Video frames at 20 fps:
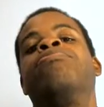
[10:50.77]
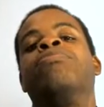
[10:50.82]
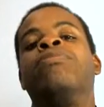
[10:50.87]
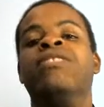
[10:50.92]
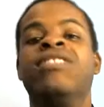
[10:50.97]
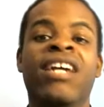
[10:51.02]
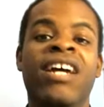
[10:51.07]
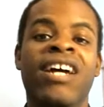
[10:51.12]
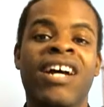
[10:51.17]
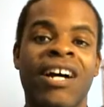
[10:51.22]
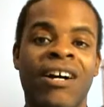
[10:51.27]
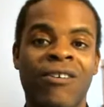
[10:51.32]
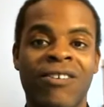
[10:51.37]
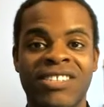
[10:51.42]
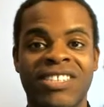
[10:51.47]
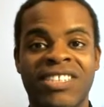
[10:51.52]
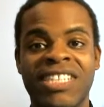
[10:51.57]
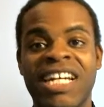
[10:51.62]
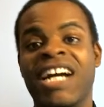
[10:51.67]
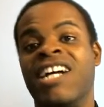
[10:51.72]
yeah,
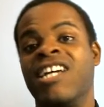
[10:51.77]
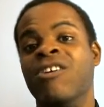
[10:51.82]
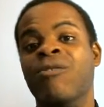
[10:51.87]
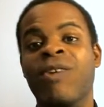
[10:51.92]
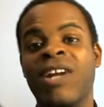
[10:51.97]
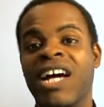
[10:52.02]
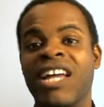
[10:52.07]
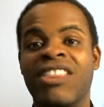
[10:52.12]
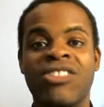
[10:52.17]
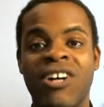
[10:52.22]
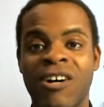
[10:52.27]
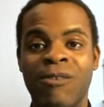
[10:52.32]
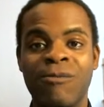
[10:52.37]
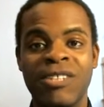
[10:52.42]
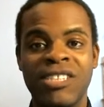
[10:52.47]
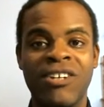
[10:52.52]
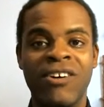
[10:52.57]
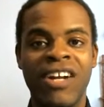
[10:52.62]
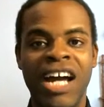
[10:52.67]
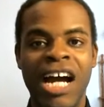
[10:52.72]
exactly what I thought
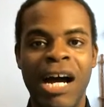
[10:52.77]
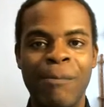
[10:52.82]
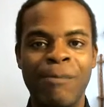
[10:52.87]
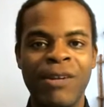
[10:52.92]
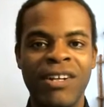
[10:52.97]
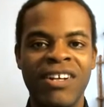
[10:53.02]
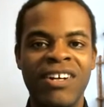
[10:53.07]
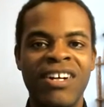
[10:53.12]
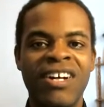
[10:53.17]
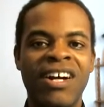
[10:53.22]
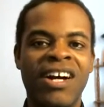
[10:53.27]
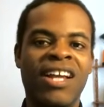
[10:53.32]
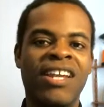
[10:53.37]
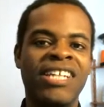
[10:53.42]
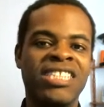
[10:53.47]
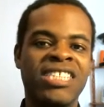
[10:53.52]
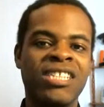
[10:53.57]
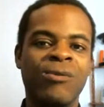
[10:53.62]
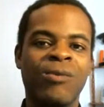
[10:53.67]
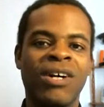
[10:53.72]
was going to happen,
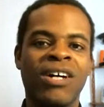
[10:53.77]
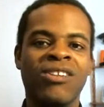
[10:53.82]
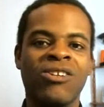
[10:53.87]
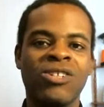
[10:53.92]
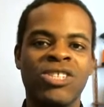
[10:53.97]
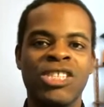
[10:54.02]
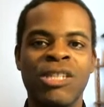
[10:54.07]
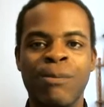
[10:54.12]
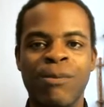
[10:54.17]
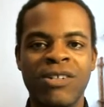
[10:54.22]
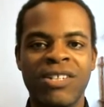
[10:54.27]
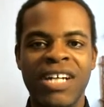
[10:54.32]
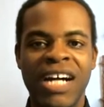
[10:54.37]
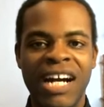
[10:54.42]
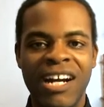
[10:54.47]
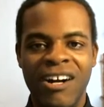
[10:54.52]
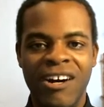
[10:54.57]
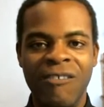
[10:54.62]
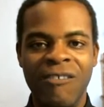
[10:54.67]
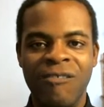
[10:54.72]
unless you're one of those super
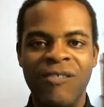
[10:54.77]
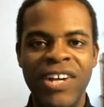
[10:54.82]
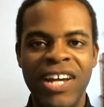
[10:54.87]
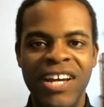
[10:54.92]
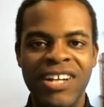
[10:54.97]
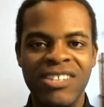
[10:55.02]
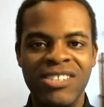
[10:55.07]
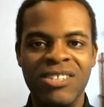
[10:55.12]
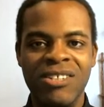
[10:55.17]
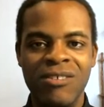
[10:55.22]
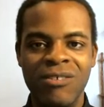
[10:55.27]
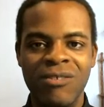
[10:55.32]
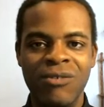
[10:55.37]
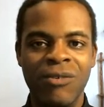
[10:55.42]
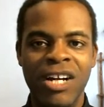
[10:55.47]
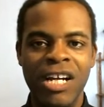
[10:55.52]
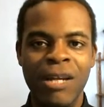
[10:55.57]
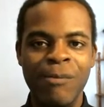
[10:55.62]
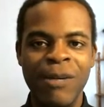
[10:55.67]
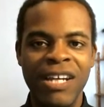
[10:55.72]
diehard fans who
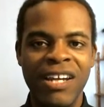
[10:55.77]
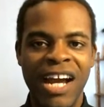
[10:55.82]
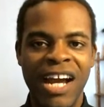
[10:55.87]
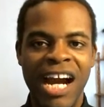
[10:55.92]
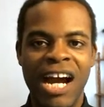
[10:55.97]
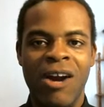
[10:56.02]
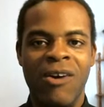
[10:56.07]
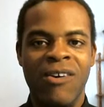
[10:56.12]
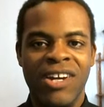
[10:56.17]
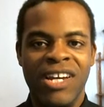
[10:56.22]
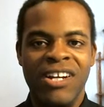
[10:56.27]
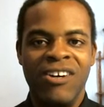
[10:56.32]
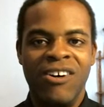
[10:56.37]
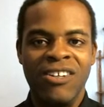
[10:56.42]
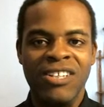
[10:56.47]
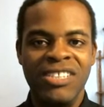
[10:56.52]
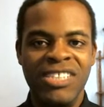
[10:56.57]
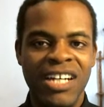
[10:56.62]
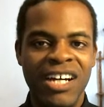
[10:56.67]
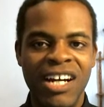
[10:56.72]
want to be arrogant all
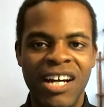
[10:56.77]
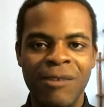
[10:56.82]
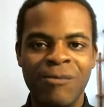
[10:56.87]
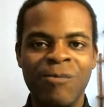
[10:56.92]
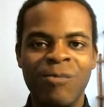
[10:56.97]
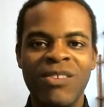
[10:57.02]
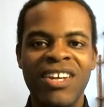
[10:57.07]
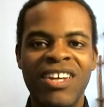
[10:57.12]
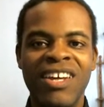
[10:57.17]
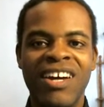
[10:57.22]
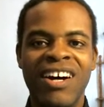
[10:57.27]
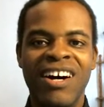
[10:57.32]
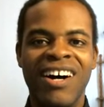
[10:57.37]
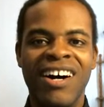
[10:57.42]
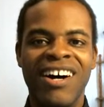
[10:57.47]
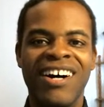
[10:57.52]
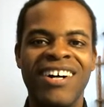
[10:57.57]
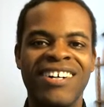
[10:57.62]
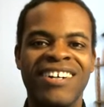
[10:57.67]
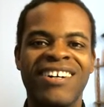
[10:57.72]
the time.
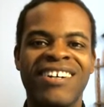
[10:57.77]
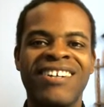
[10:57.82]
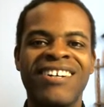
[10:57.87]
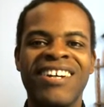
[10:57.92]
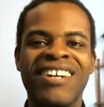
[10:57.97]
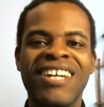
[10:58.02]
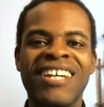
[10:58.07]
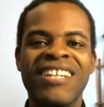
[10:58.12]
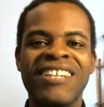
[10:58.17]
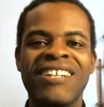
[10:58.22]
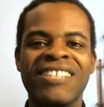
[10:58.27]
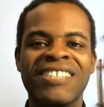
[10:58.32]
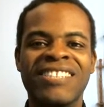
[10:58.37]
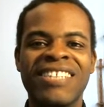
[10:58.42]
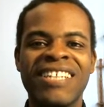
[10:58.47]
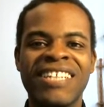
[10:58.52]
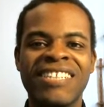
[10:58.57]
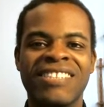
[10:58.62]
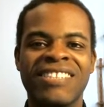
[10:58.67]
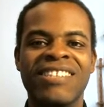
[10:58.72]

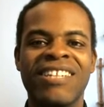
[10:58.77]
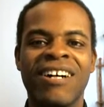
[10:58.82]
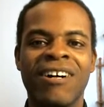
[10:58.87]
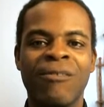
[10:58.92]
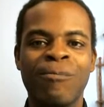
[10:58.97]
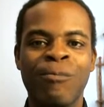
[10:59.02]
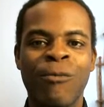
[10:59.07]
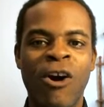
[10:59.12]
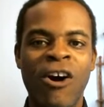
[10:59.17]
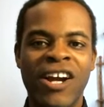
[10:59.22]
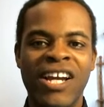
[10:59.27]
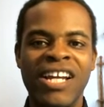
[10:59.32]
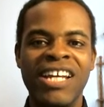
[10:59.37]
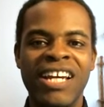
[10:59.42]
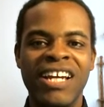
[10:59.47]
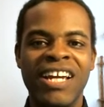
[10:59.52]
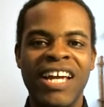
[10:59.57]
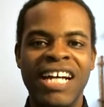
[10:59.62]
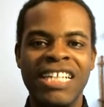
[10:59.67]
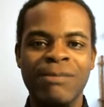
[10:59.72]
The
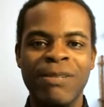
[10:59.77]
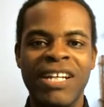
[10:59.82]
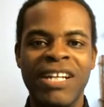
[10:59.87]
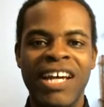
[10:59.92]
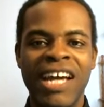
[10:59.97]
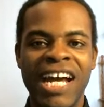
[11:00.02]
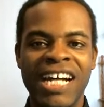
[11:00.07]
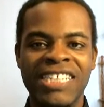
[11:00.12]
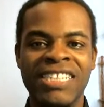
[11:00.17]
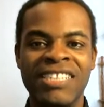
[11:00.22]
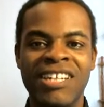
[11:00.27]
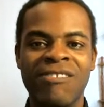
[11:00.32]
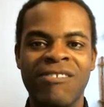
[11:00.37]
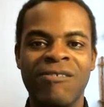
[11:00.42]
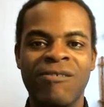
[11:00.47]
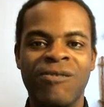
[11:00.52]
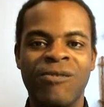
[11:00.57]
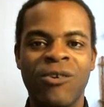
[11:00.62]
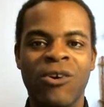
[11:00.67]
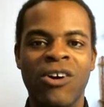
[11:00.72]
marketing has been excellent
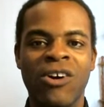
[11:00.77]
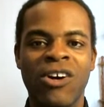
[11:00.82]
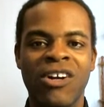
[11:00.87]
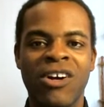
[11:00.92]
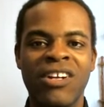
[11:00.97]
for